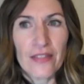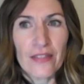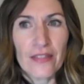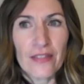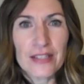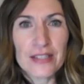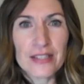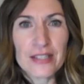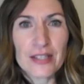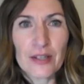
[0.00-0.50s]

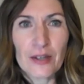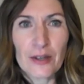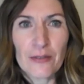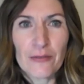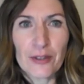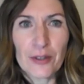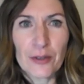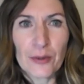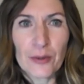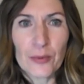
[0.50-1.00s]
this
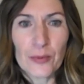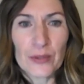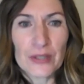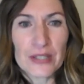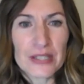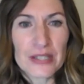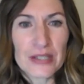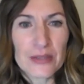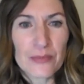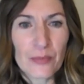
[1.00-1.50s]
interview
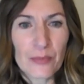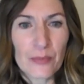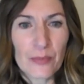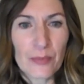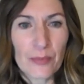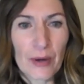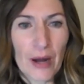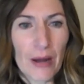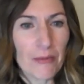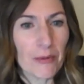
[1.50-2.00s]
was
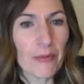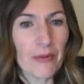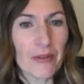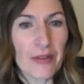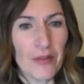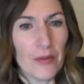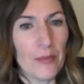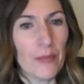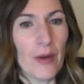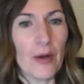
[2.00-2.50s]

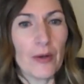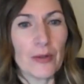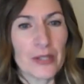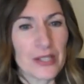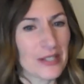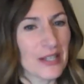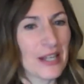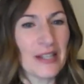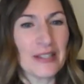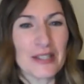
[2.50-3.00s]
probably the
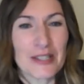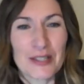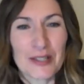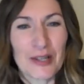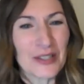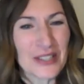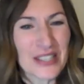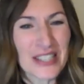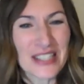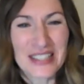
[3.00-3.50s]
most
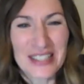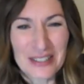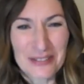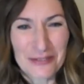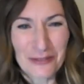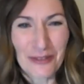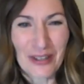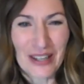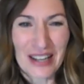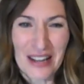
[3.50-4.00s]

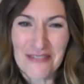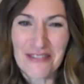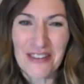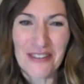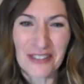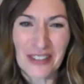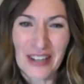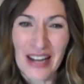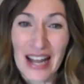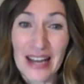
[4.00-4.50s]
consultative one I've
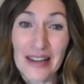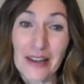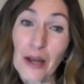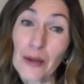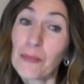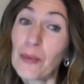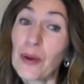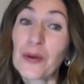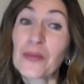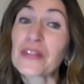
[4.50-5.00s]
ever had
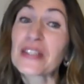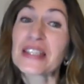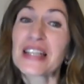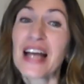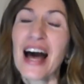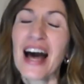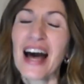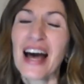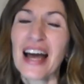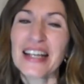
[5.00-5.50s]
on both
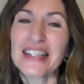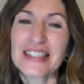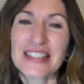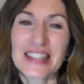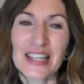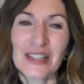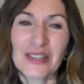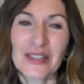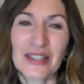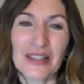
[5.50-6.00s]
sides. It